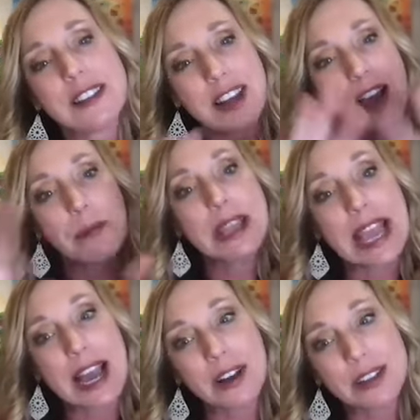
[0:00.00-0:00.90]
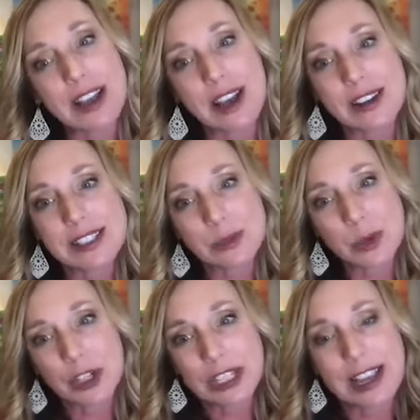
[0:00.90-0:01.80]
coming out and kind of
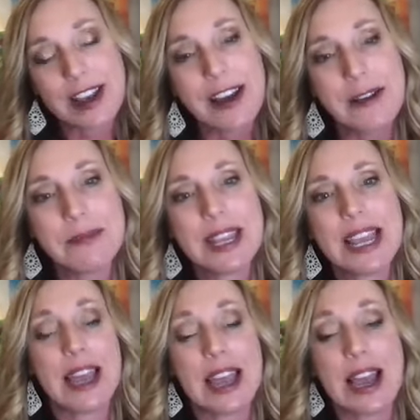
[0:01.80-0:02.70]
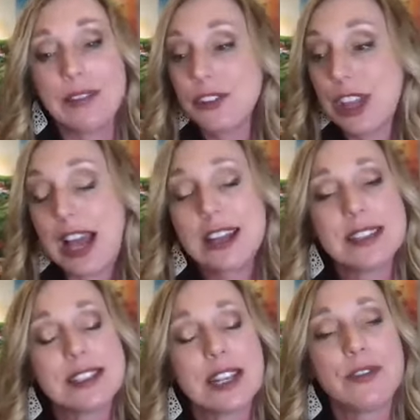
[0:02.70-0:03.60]
swirling up. After that,
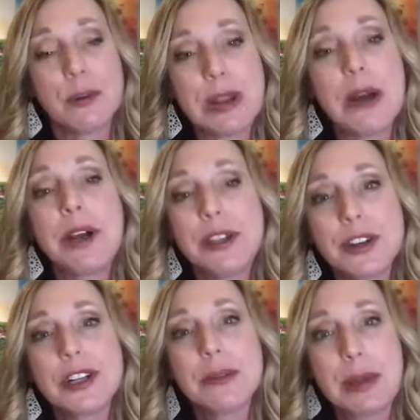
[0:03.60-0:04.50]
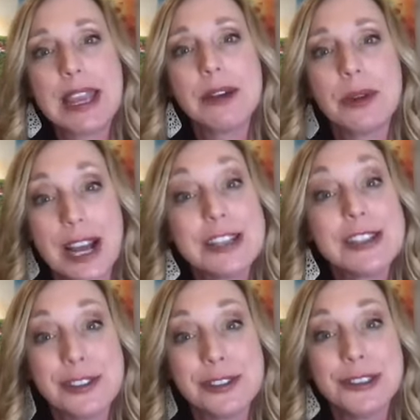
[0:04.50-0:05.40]
he said, from now on, you're going to paint what I
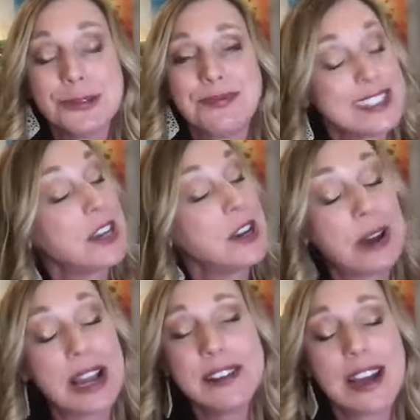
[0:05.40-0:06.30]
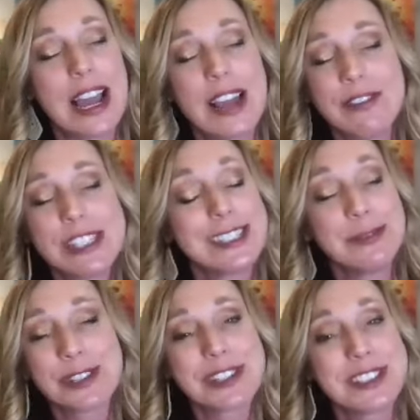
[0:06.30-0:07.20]
show you. So I haven't done
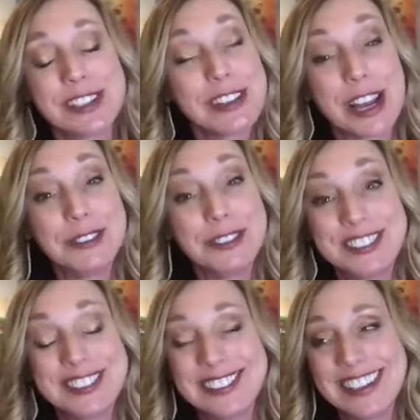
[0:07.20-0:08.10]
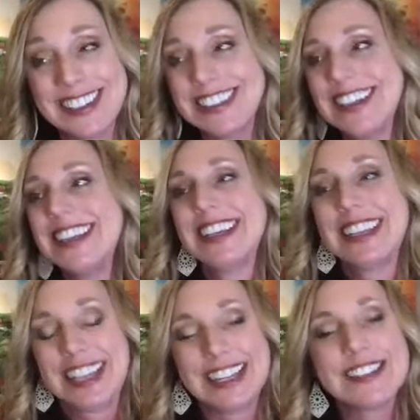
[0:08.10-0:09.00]
any more still life since then.
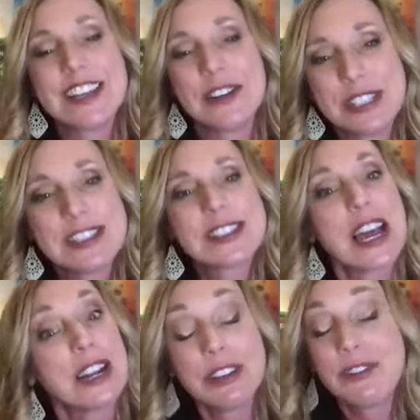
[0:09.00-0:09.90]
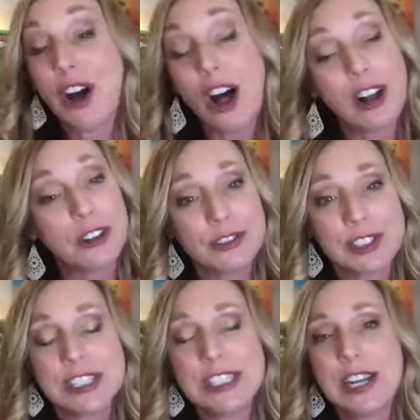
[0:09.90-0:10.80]
And so it's just kind of
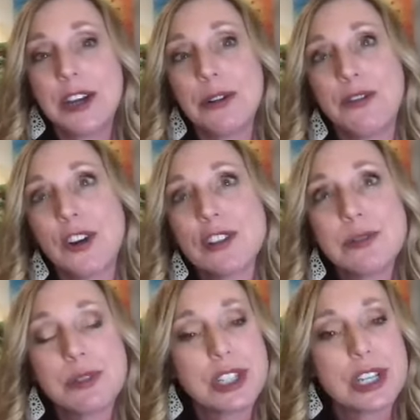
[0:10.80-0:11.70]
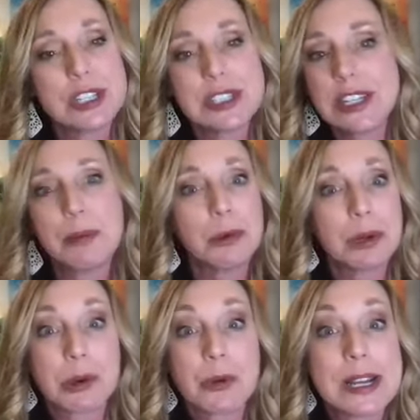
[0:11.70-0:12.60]
evolved. You know, at first it was just people
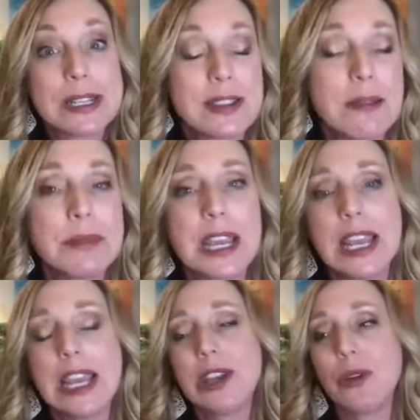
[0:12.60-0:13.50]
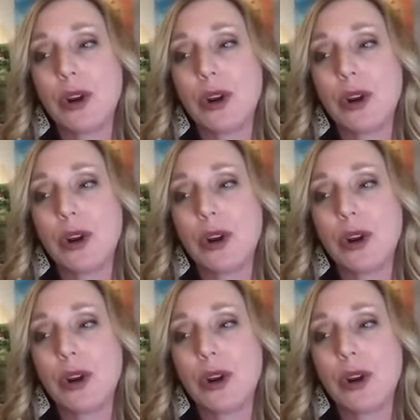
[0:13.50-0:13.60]
would request something